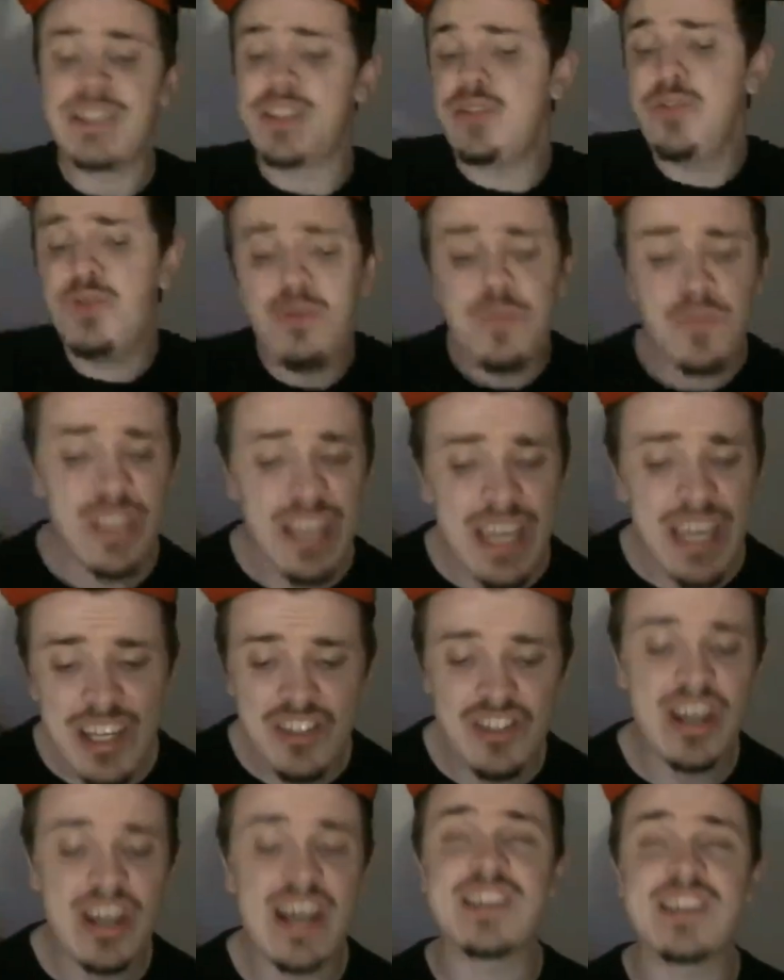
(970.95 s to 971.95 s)
the new
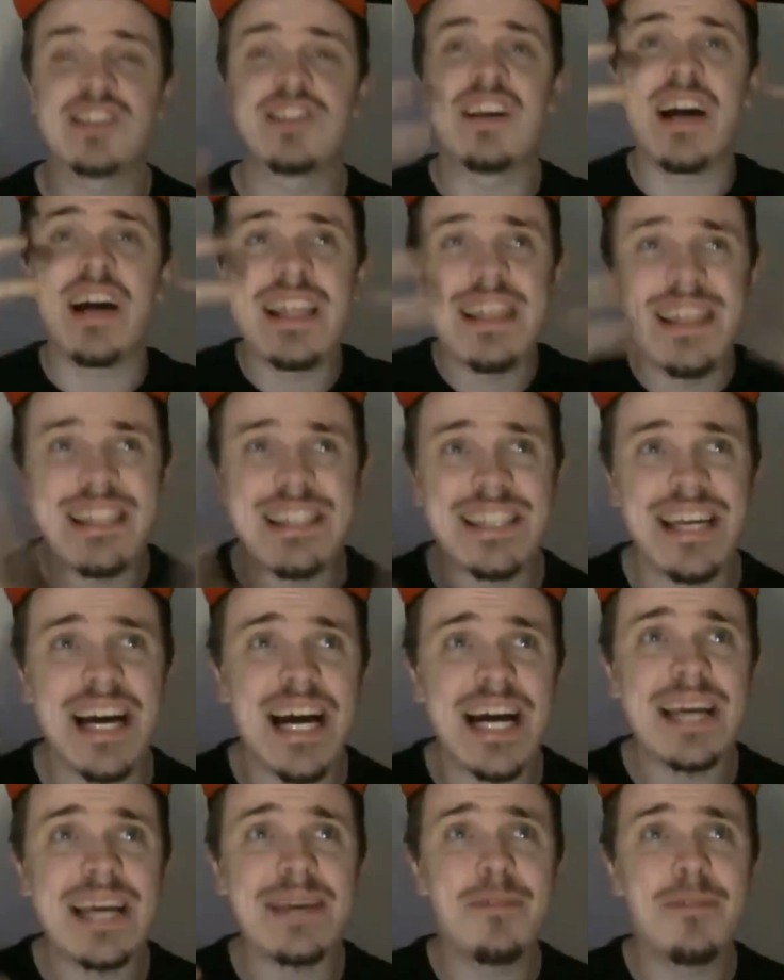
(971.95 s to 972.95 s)
VHS at the
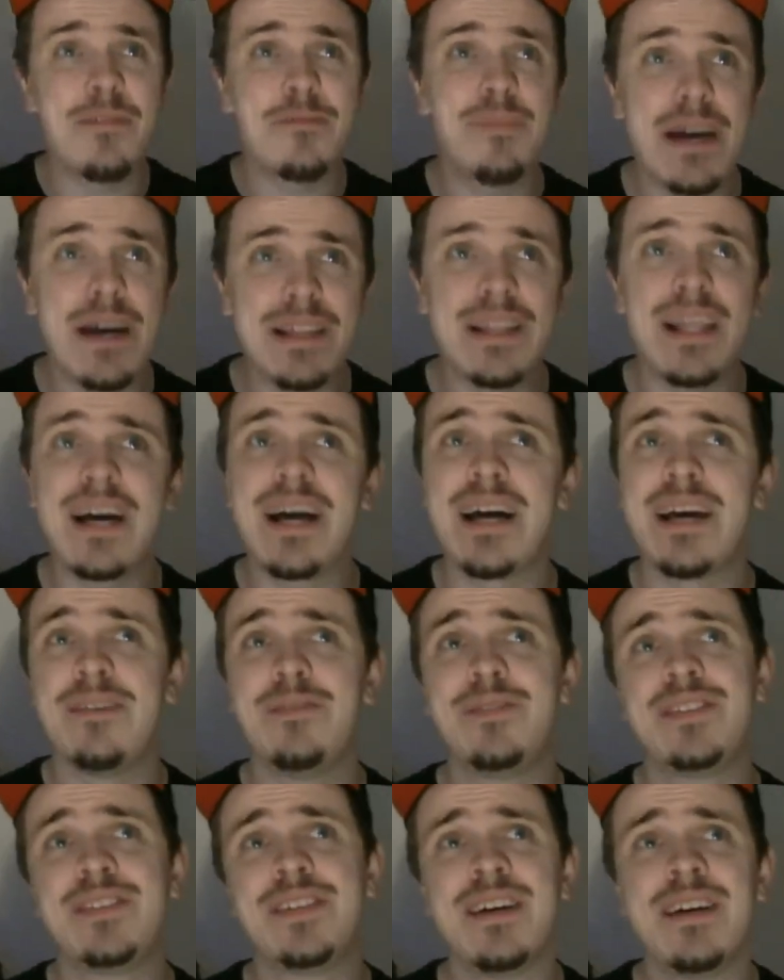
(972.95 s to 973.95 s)
time of my
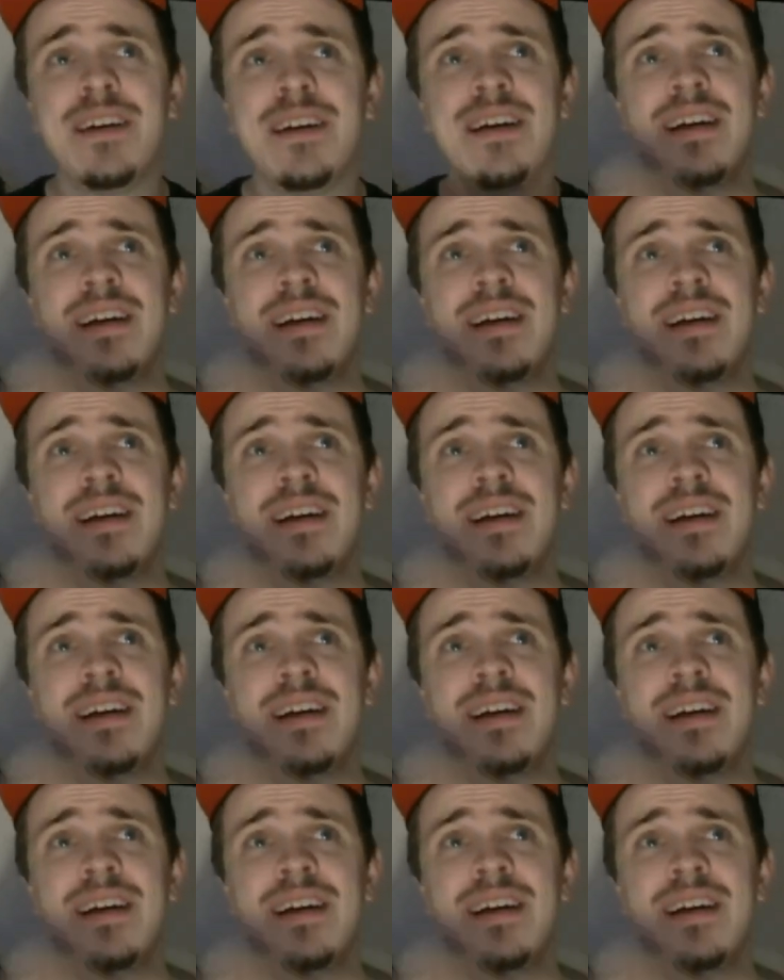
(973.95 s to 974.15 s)
lives.